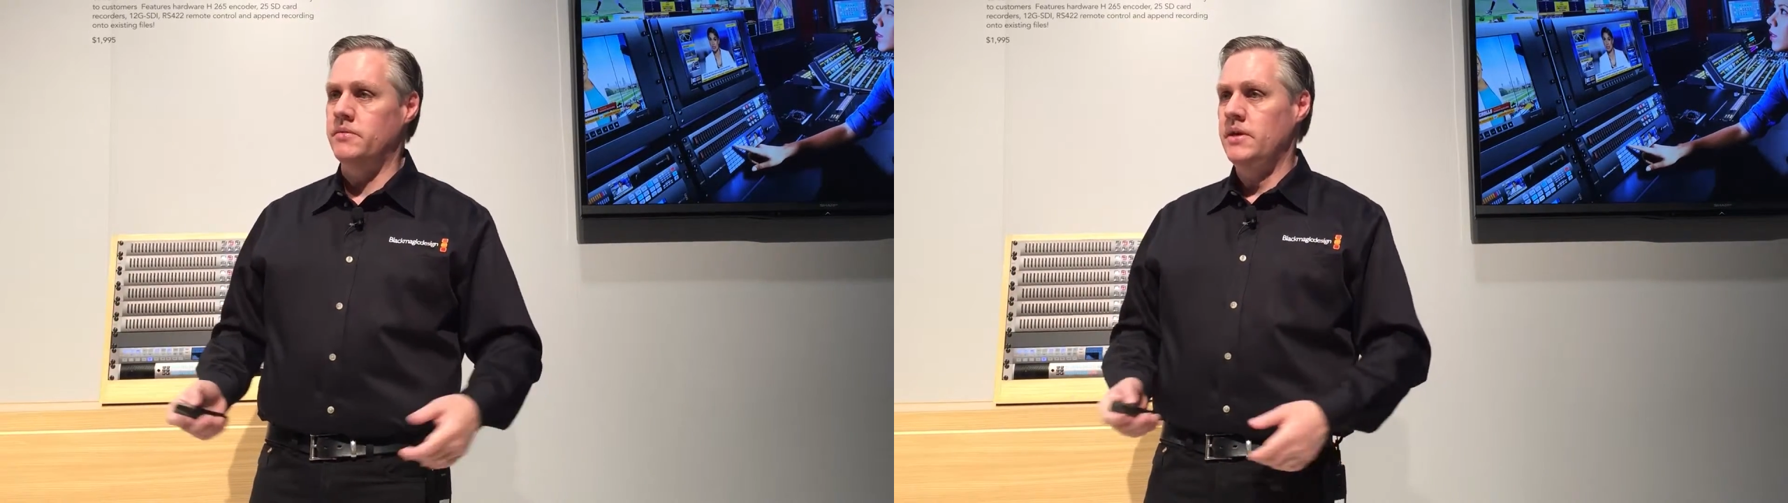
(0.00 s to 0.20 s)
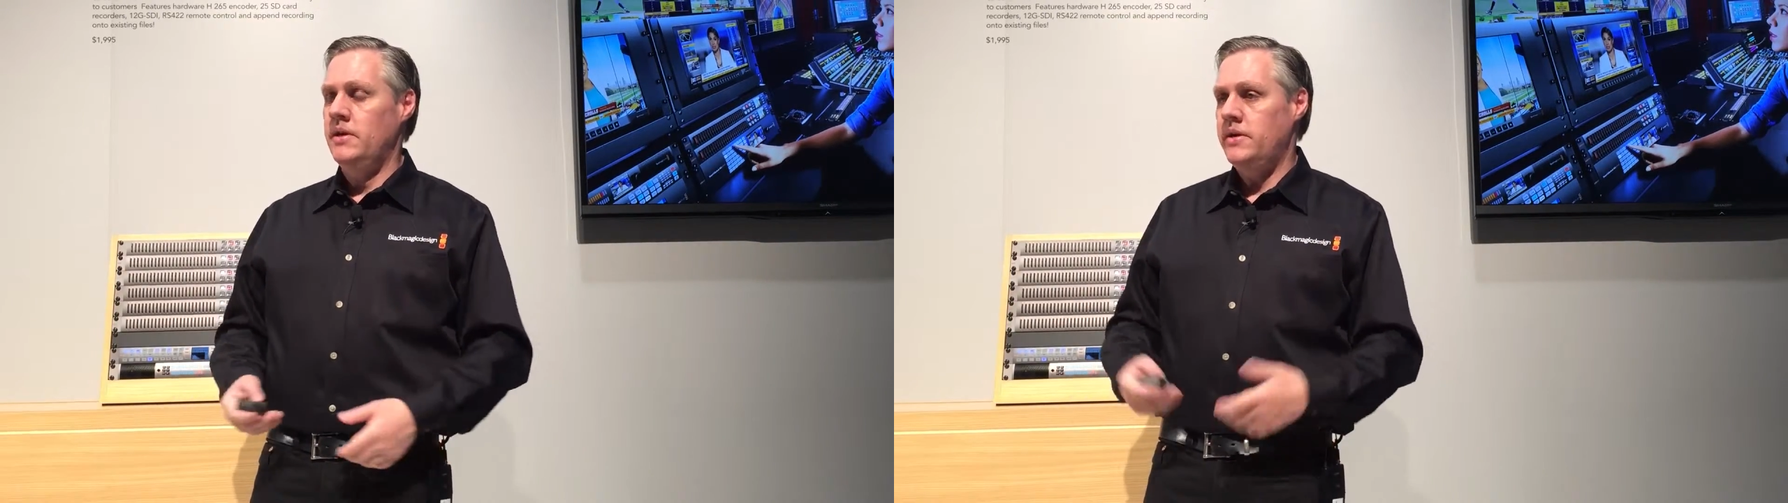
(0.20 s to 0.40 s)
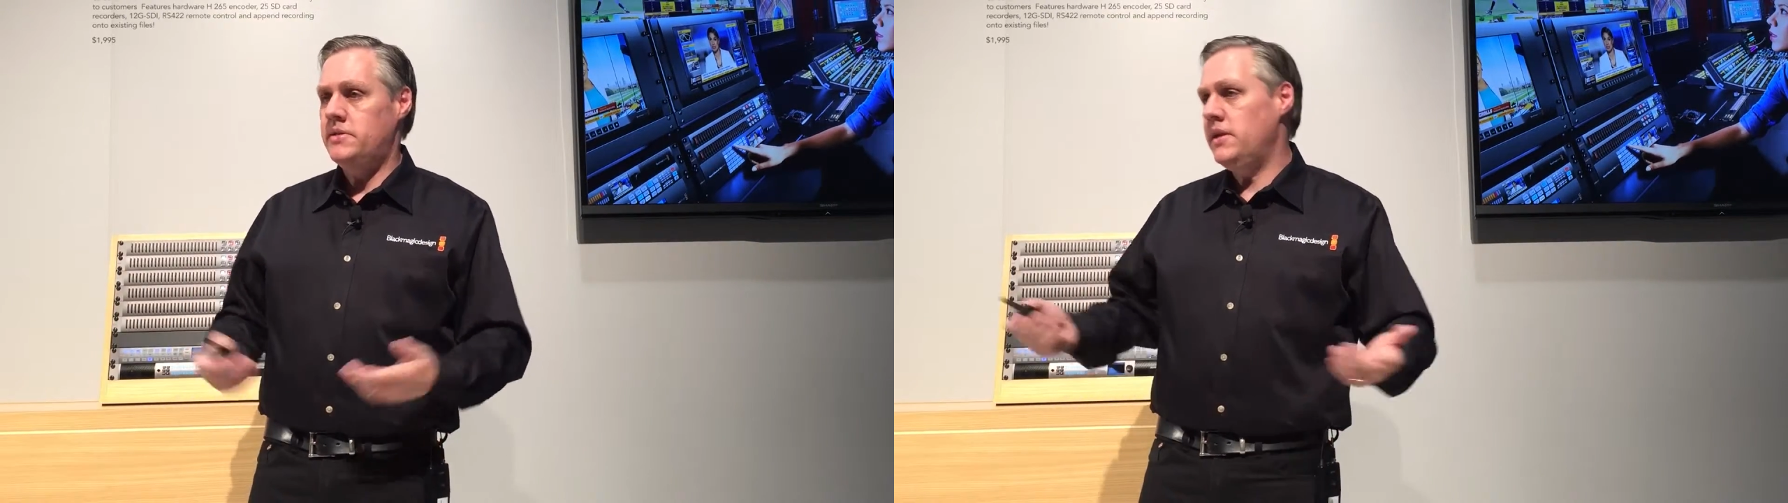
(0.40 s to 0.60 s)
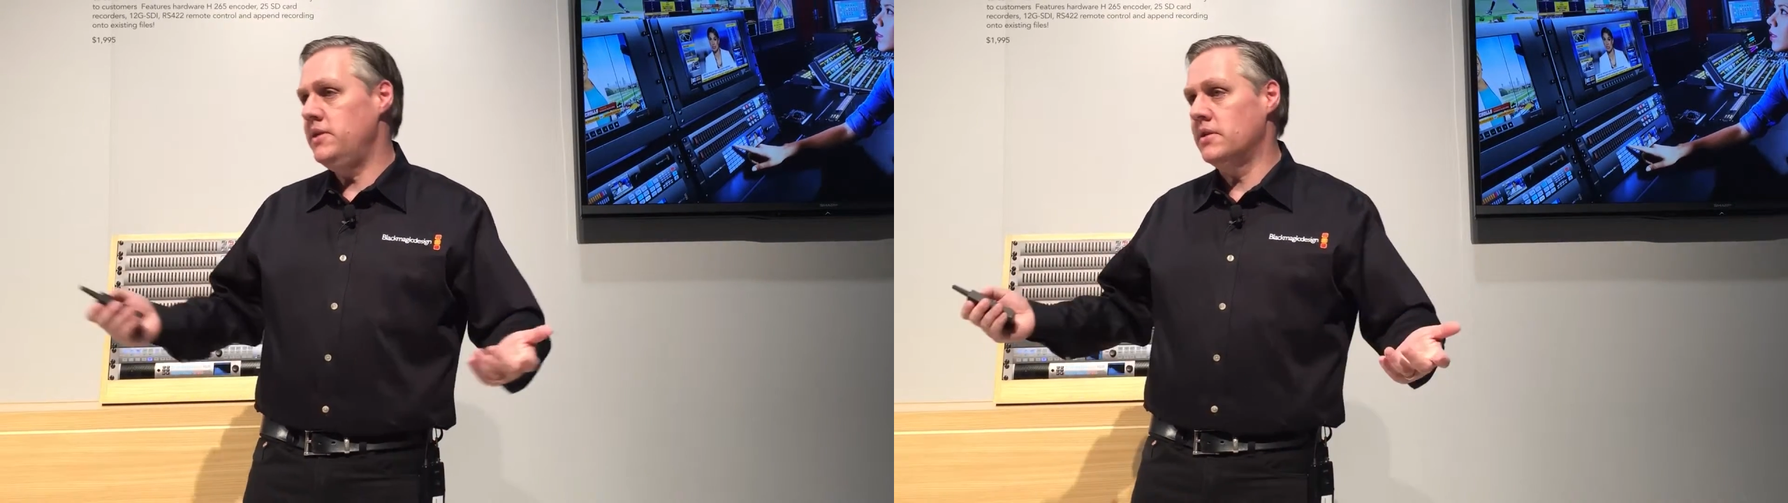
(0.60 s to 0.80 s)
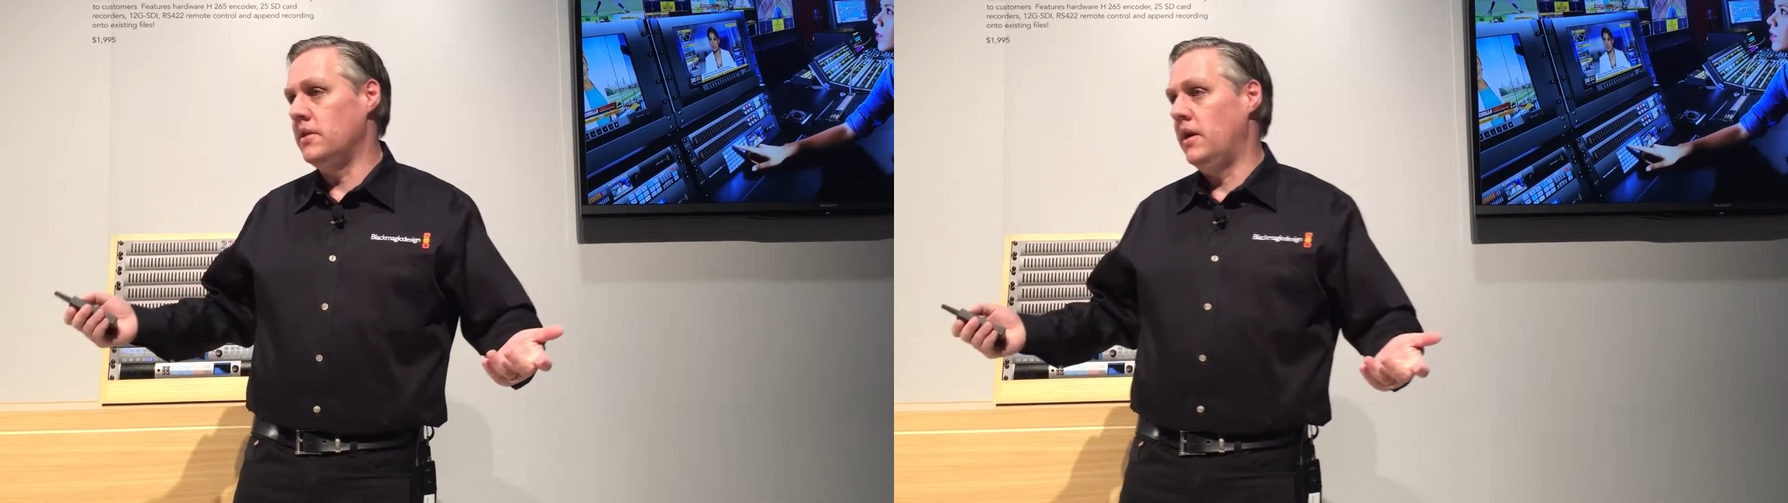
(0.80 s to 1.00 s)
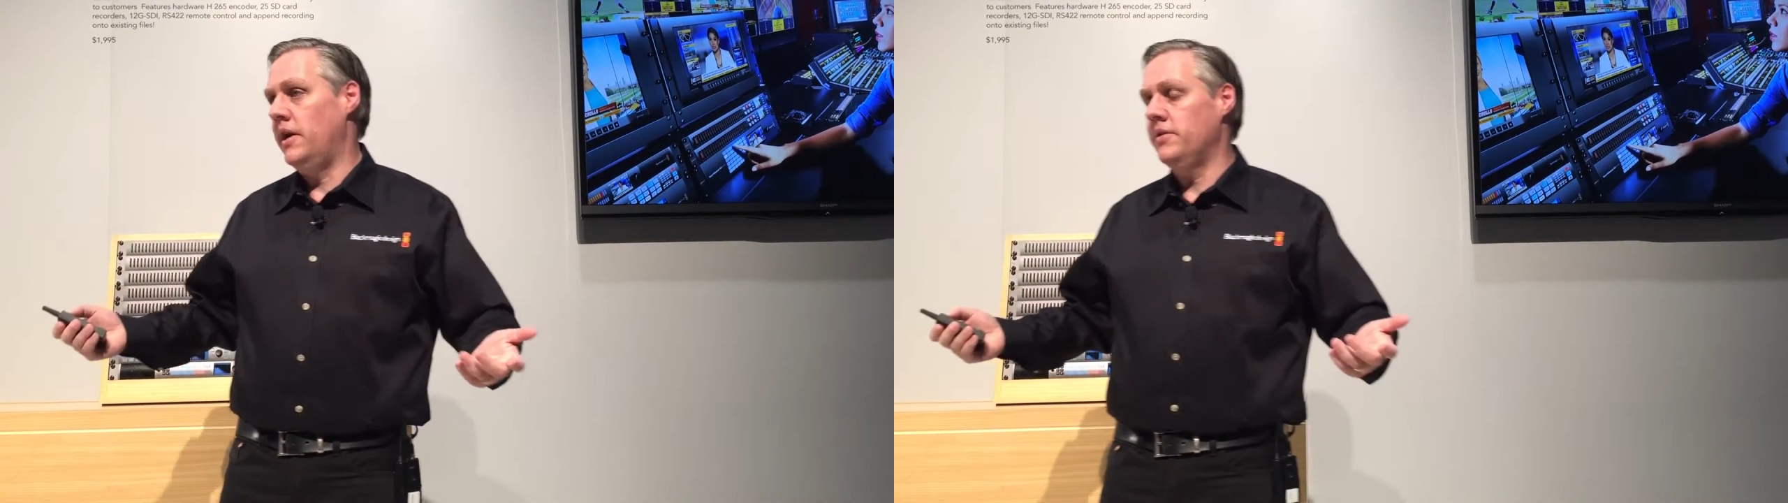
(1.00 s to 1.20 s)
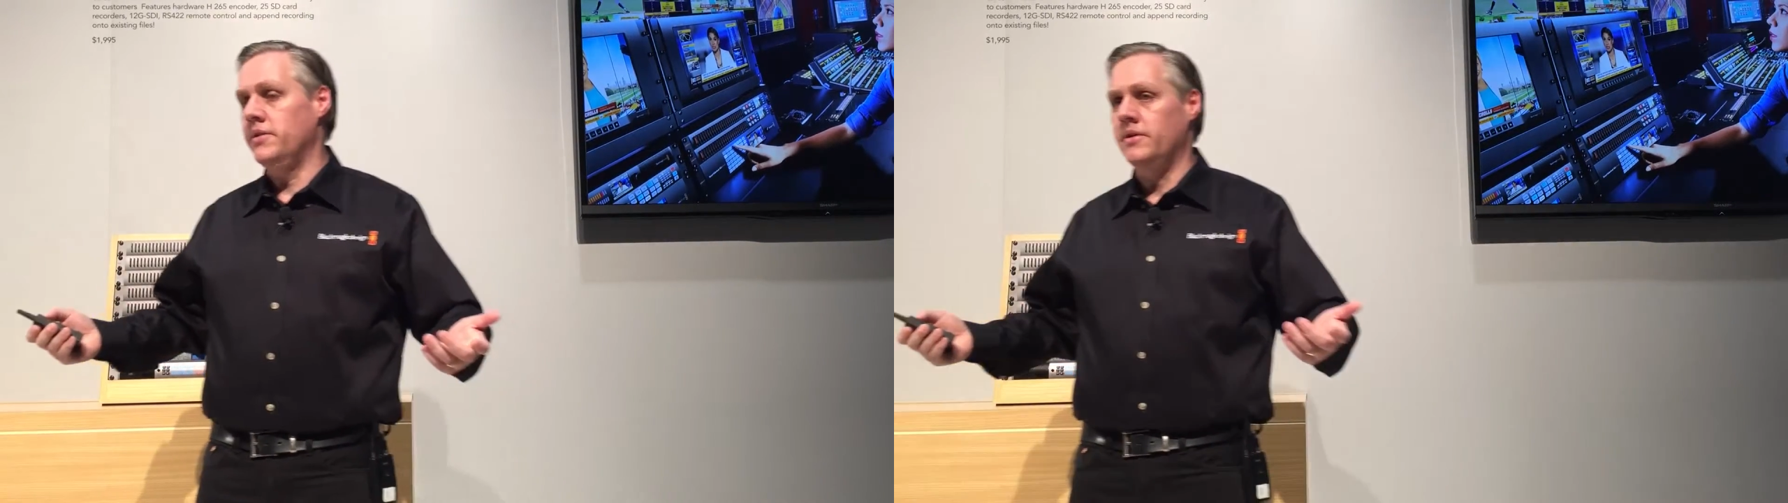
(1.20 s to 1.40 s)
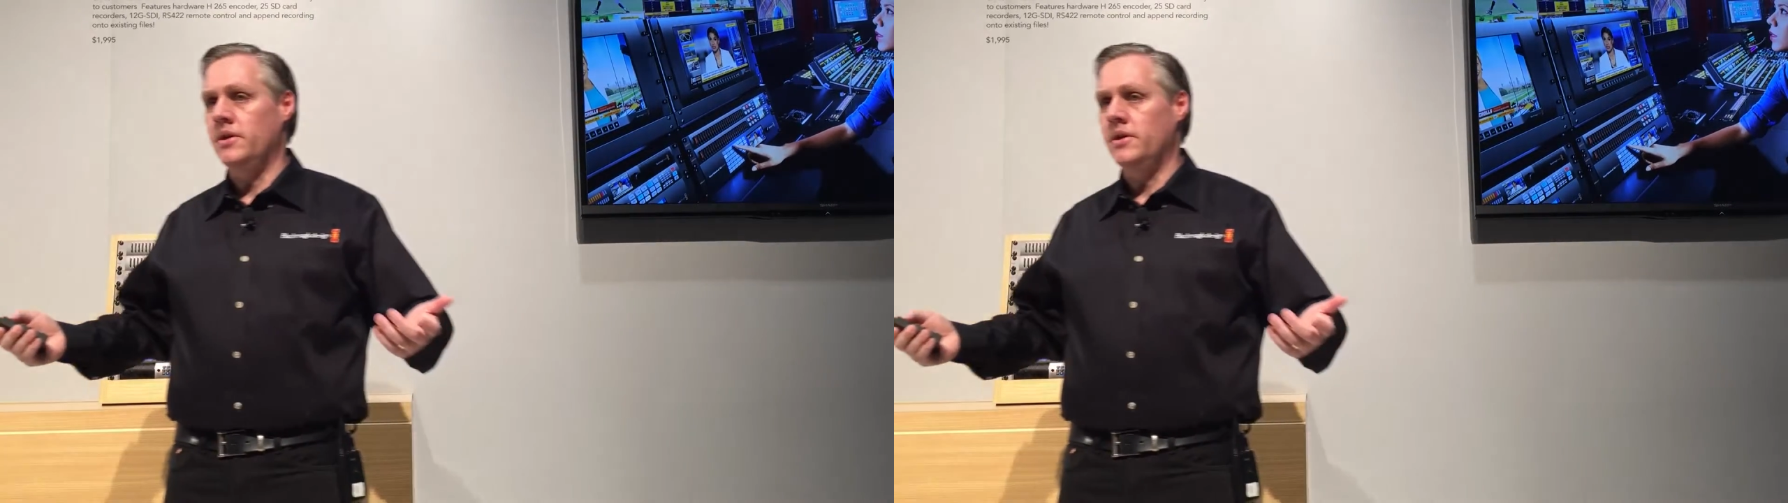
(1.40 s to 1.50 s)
So it's essentially like,